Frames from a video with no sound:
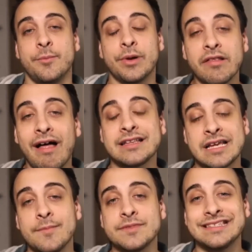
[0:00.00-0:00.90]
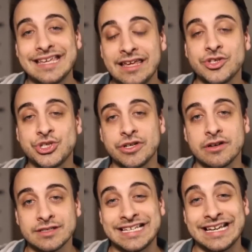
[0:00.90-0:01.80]
But a lot of times it's
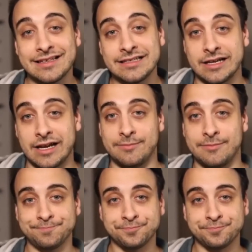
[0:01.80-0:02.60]
easier said than done.